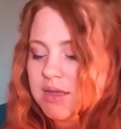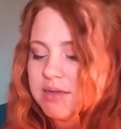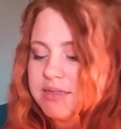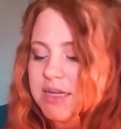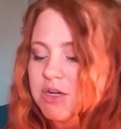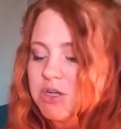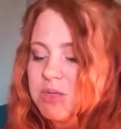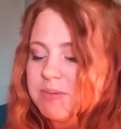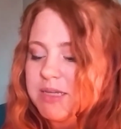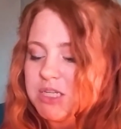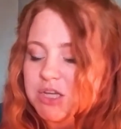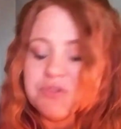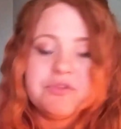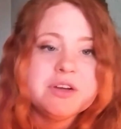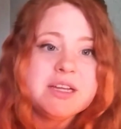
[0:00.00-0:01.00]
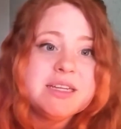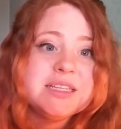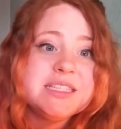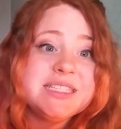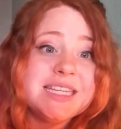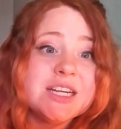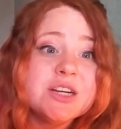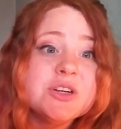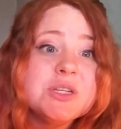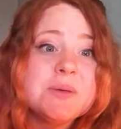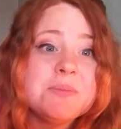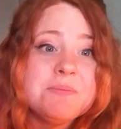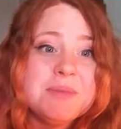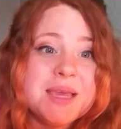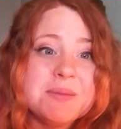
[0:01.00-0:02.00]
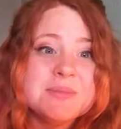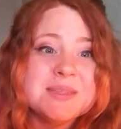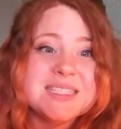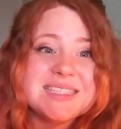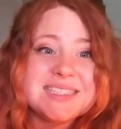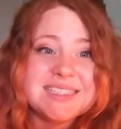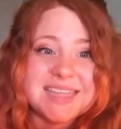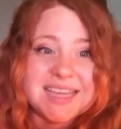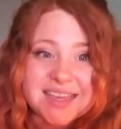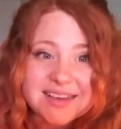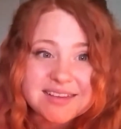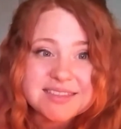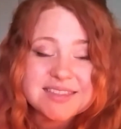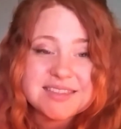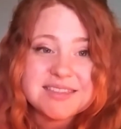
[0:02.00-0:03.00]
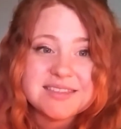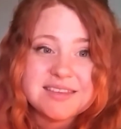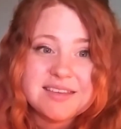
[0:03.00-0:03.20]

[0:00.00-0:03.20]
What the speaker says: Dare to be different. Dare to make mistakes.